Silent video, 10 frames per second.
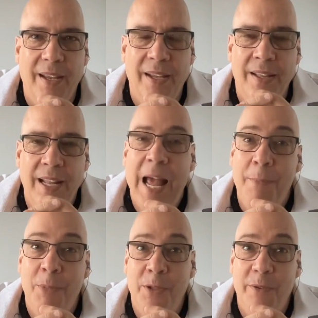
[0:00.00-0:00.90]
in the
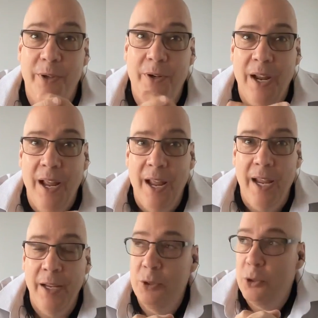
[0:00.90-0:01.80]
atmosphere.
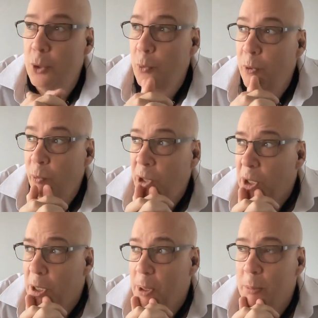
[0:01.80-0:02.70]
And so when we
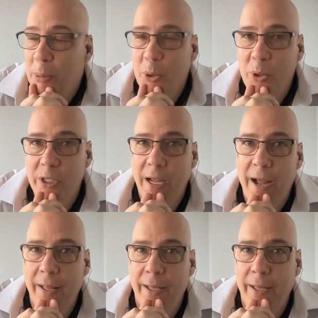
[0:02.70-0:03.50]
look up at the blue sky,